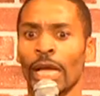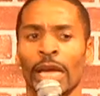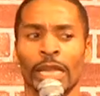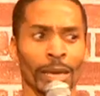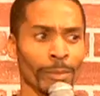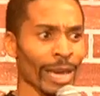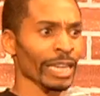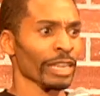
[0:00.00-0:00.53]

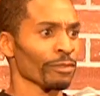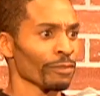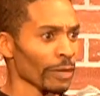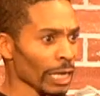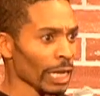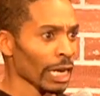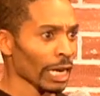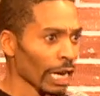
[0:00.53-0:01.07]
And they make you
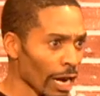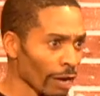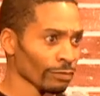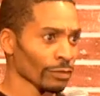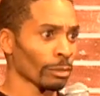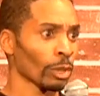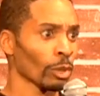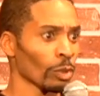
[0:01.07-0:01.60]
feel
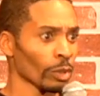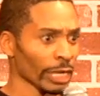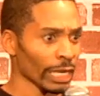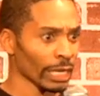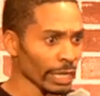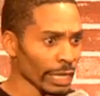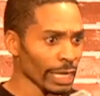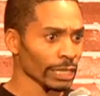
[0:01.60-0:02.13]
uncomfortable when
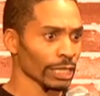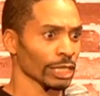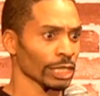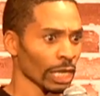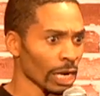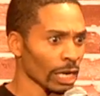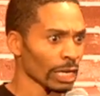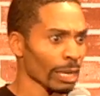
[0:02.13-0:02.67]
they look at your
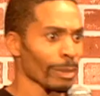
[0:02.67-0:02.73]
junk.